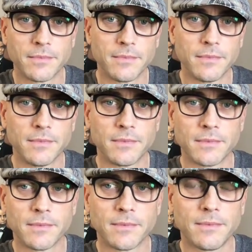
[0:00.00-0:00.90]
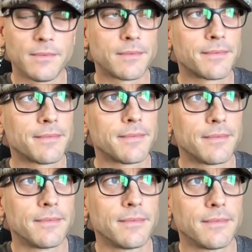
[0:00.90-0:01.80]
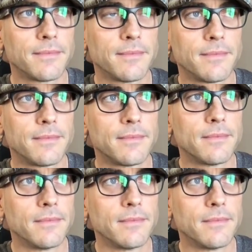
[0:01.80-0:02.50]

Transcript: (no one is talking)